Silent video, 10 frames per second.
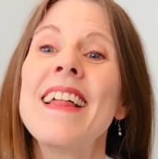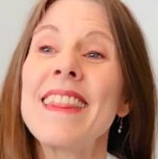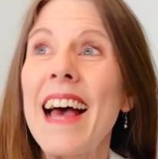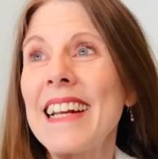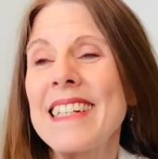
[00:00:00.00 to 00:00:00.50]

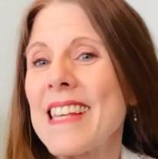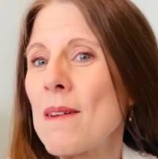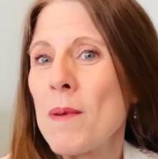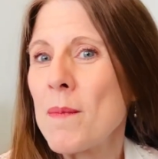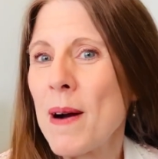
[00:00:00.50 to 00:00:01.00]
that is
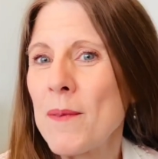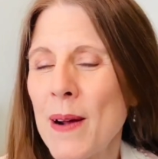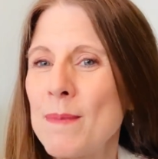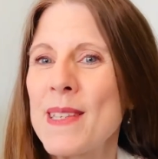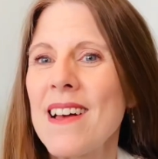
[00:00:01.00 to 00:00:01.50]
up on my
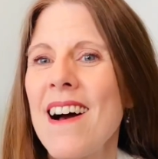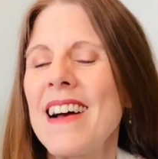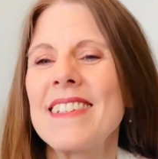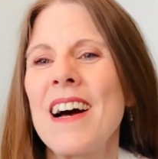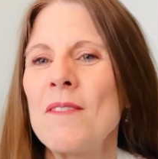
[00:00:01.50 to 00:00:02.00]

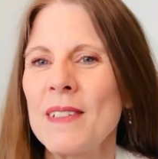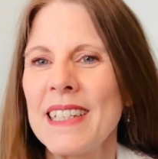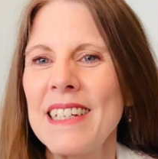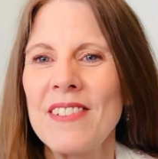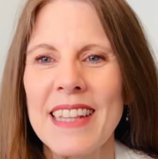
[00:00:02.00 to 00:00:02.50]
website. I will
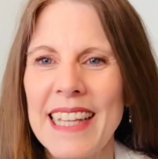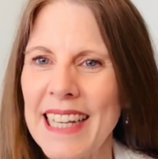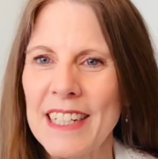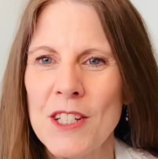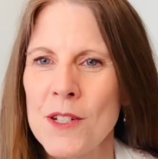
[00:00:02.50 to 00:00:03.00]
leave a
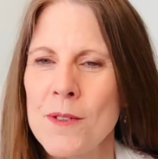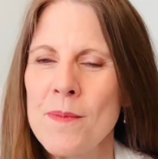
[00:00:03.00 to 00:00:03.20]
link to